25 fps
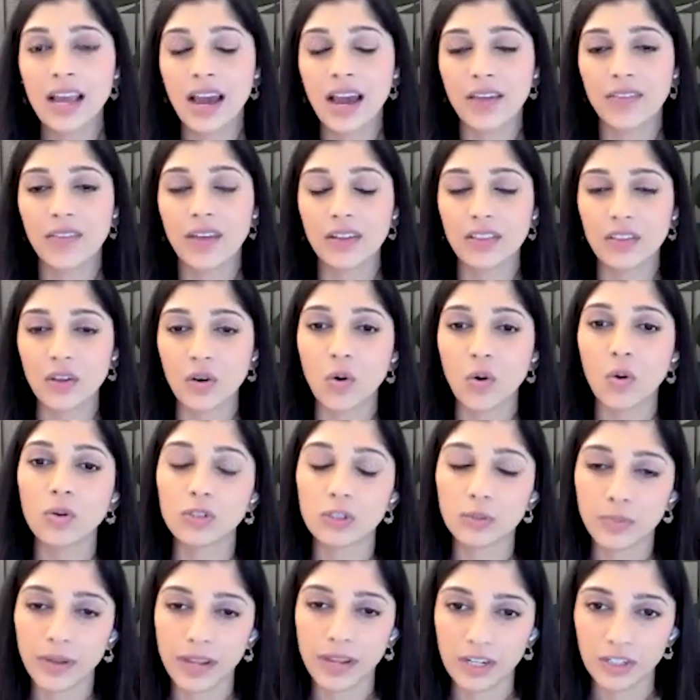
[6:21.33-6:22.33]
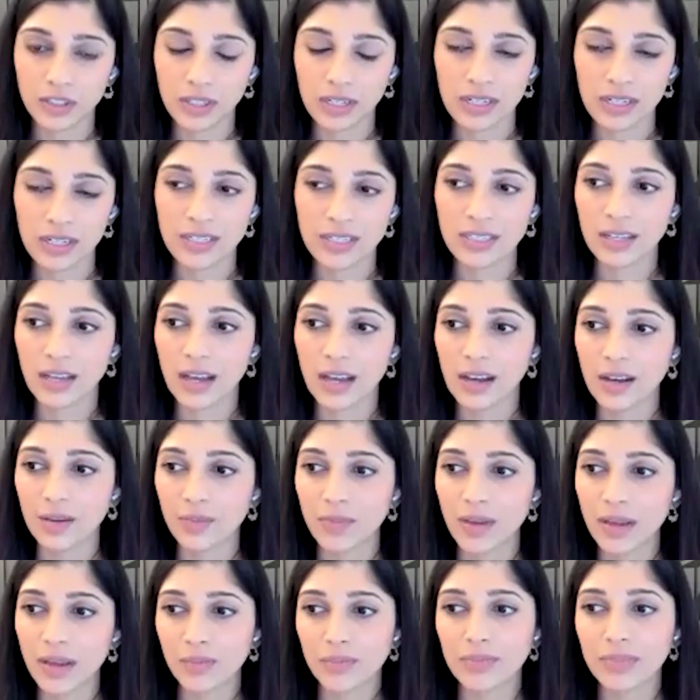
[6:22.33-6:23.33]
And then the older patients,
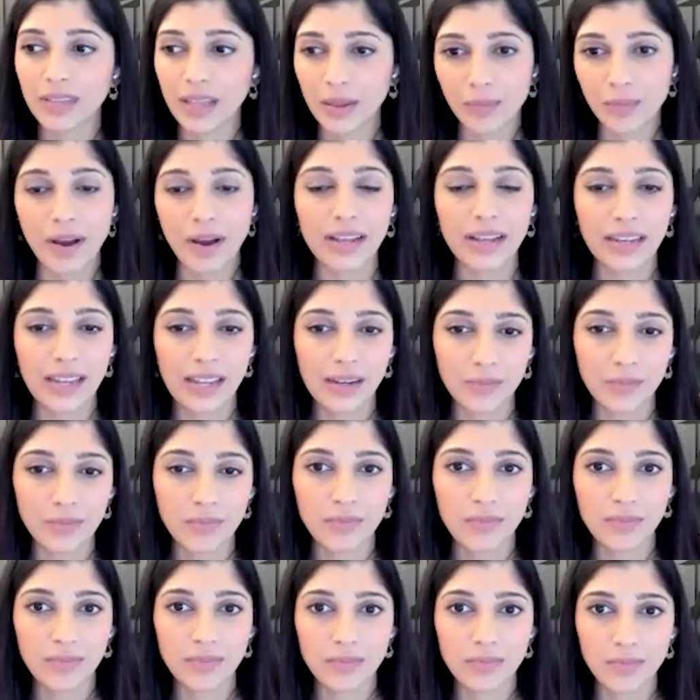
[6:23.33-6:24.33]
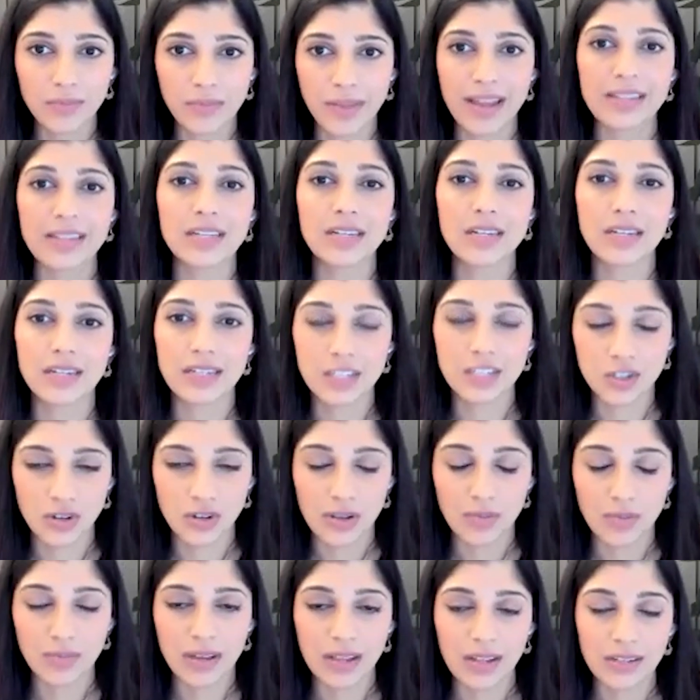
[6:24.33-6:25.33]
they might need maintenance
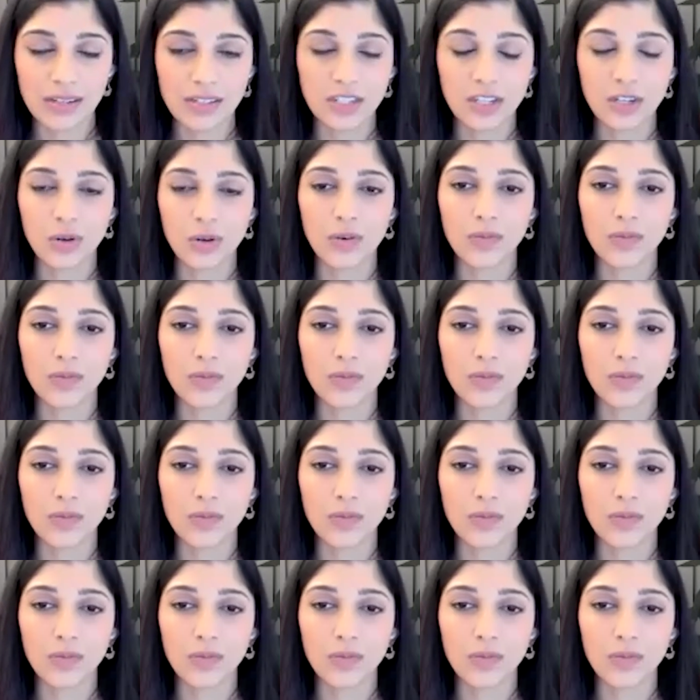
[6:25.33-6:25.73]
treatments,